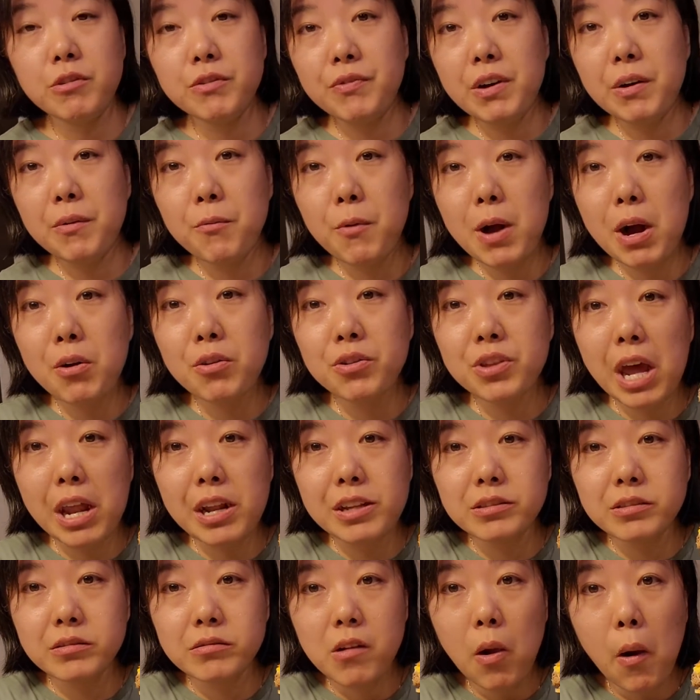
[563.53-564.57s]
with a well
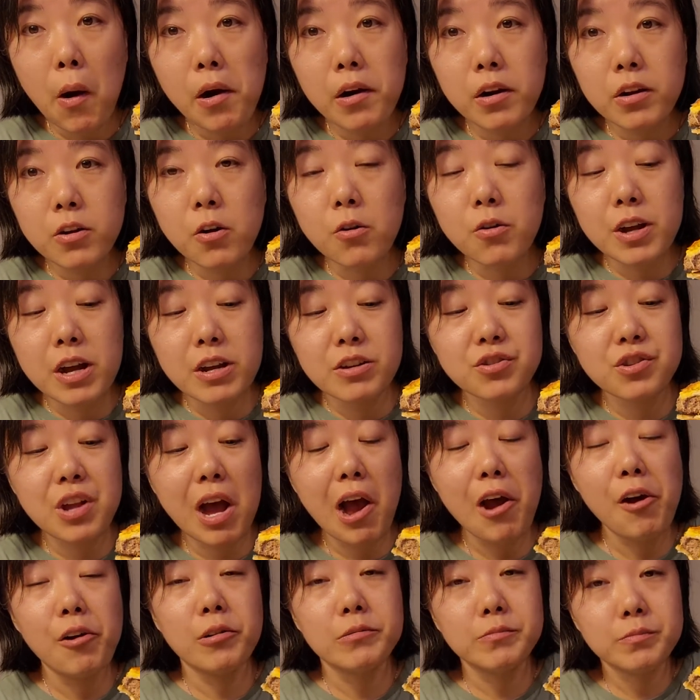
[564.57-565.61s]
done cooking
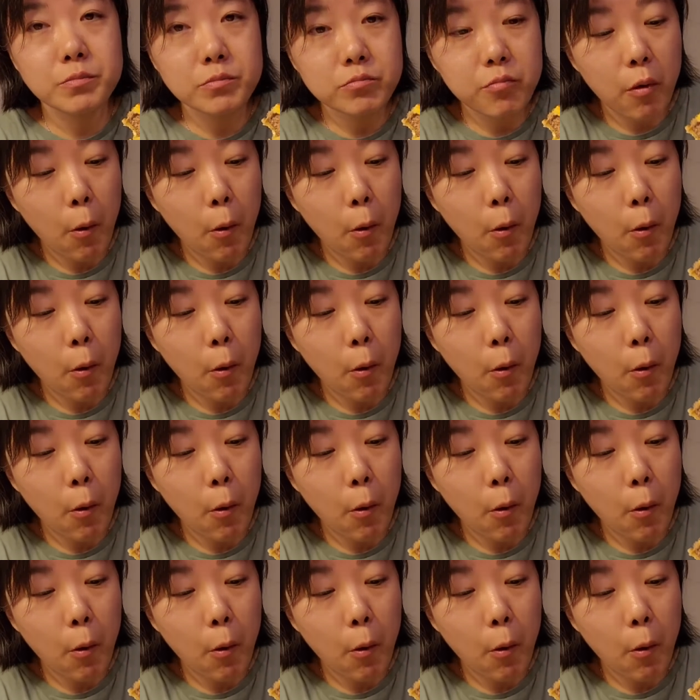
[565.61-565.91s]
style.